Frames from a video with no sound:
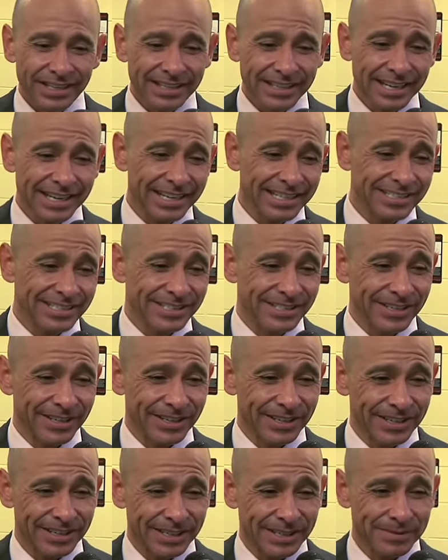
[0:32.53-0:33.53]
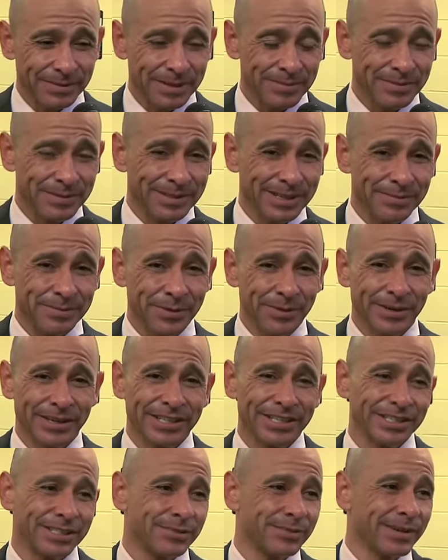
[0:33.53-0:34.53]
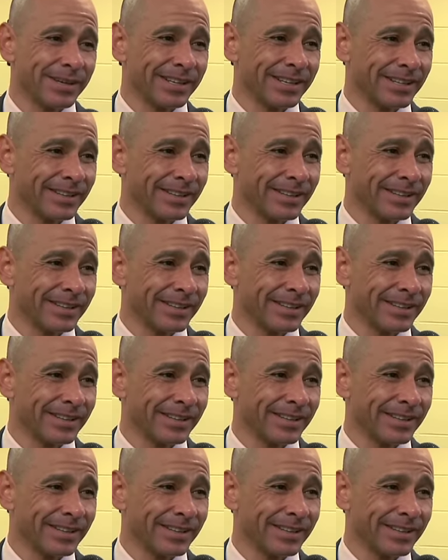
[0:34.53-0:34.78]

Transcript: Not necessarily. I'm I'm I'm a religious man.